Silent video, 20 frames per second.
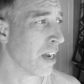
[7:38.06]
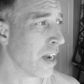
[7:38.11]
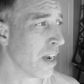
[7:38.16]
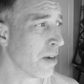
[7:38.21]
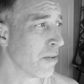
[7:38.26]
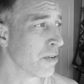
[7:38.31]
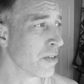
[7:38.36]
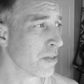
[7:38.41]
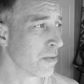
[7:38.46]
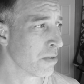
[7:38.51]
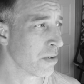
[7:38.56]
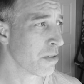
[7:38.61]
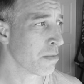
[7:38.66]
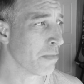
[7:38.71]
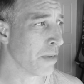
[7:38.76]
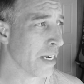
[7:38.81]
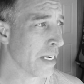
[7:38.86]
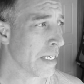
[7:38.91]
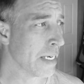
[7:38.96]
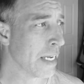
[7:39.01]
I was with
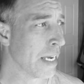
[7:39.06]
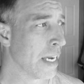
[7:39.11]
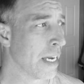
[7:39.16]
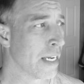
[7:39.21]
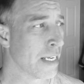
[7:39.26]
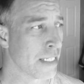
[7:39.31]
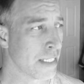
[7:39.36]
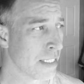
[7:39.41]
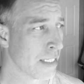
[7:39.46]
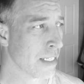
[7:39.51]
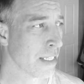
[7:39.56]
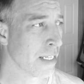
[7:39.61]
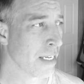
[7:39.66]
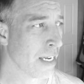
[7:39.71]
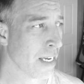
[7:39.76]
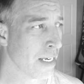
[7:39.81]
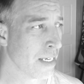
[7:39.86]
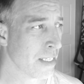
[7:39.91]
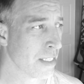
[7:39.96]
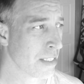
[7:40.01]
my dad until I
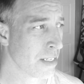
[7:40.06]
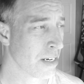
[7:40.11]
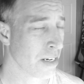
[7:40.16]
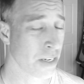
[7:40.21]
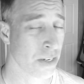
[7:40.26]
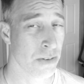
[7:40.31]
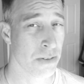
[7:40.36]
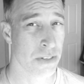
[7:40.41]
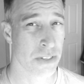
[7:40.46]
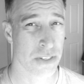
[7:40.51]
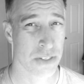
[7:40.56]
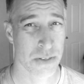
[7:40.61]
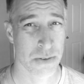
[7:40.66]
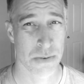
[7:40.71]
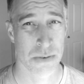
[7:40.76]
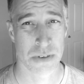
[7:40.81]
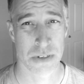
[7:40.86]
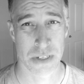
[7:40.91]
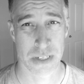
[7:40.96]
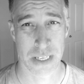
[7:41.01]
had to start going to
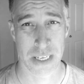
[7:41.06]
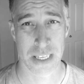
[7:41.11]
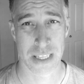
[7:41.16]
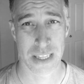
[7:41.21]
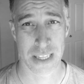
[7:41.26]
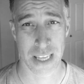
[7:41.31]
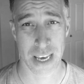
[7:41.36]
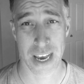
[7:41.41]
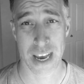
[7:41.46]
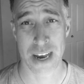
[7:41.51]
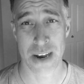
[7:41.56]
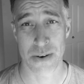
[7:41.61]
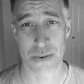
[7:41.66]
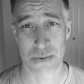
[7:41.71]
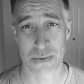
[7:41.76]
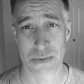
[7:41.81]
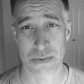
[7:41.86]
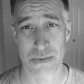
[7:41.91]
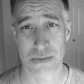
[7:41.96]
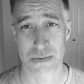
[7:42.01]
school, and that
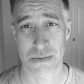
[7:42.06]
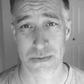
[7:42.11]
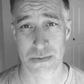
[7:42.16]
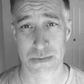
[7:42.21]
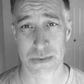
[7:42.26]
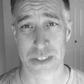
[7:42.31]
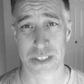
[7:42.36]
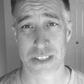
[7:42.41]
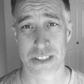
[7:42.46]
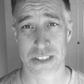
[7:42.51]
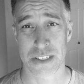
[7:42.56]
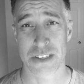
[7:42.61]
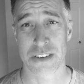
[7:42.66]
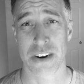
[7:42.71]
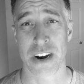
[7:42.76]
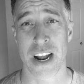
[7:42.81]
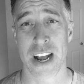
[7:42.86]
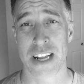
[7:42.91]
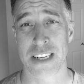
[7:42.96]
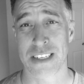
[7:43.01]
was a
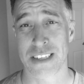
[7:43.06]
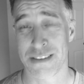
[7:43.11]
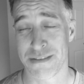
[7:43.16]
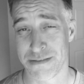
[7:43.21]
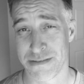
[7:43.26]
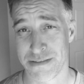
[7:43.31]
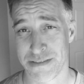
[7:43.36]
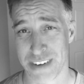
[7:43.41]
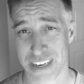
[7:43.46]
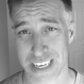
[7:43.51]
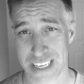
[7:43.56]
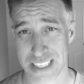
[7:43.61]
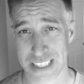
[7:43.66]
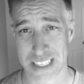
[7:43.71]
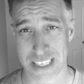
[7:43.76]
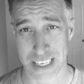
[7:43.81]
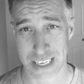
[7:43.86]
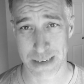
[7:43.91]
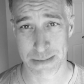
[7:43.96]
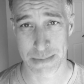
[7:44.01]
scratch and fight
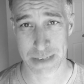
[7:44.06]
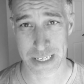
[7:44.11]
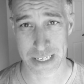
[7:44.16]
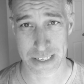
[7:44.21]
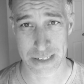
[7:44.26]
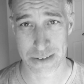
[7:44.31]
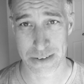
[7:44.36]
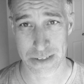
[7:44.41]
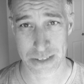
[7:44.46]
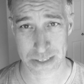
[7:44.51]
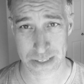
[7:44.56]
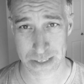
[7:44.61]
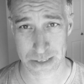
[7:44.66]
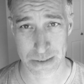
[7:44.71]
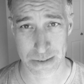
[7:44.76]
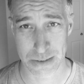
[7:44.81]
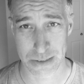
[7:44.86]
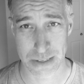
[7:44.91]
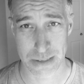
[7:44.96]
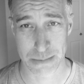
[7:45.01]
to get me to go to
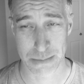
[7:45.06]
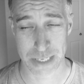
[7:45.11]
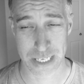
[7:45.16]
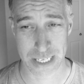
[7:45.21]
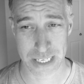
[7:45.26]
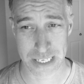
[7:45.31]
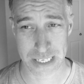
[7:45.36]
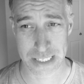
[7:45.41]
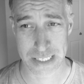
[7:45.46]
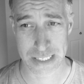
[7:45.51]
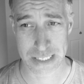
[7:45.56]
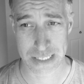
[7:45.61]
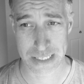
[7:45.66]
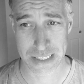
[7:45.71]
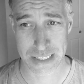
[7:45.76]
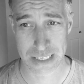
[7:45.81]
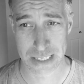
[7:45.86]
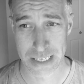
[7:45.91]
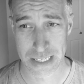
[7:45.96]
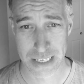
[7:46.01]
school, because
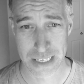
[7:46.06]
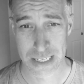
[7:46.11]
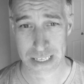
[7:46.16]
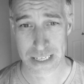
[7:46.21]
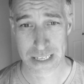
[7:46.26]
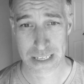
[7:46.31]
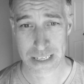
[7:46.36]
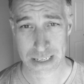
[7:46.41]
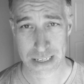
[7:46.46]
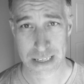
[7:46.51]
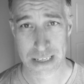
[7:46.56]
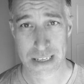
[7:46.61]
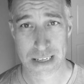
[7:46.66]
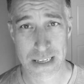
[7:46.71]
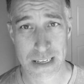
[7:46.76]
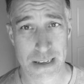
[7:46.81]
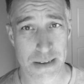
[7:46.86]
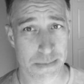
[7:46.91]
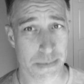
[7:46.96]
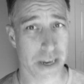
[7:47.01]

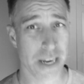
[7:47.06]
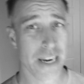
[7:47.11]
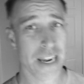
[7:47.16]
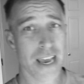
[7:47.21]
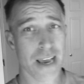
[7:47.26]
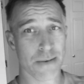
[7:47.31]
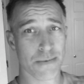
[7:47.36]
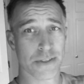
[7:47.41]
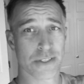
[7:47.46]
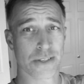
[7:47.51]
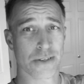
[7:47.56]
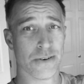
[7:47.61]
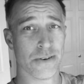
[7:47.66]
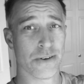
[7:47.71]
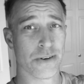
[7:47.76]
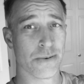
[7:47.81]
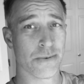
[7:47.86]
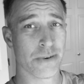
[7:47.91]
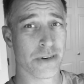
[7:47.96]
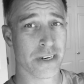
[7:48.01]
my dad was
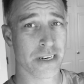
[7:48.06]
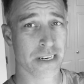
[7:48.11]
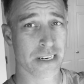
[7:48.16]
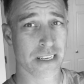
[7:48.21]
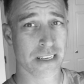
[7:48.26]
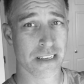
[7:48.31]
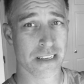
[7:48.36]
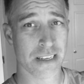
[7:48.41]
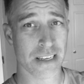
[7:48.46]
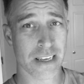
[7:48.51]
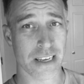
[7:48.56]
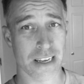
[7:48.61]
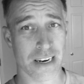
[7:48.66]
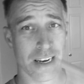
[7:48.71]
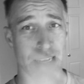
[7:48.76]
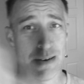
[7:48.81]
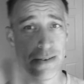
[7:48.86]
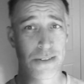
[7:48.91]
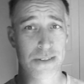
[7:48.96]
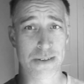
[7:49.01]
going to work, and
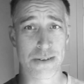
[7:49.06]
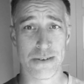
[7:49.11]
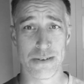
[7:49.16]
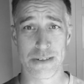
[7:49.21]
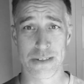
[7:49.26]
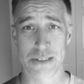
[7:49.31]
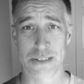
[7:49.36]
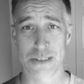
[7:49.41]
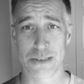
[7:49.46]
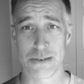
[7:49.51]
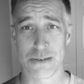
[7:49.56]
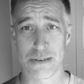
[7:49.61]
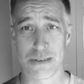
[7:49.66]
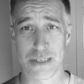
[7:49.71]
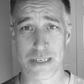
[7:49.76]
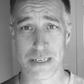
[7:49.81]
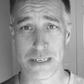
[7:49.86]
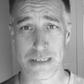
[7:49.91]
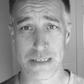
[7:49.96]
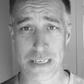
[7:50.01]
I was going to school,
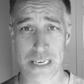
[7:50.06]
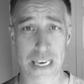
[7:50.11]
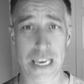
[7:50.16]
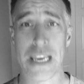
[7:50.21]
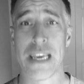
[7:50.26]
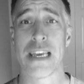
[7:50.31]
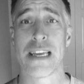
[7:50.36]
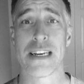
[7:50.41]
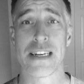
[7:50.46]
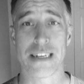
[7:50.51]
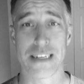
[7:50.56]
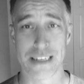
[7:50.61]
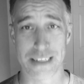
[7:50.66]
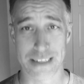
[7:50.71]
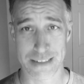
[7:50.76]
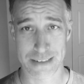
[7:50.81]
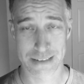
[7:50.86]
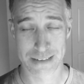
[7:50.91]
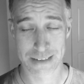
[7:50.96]
and I hated it.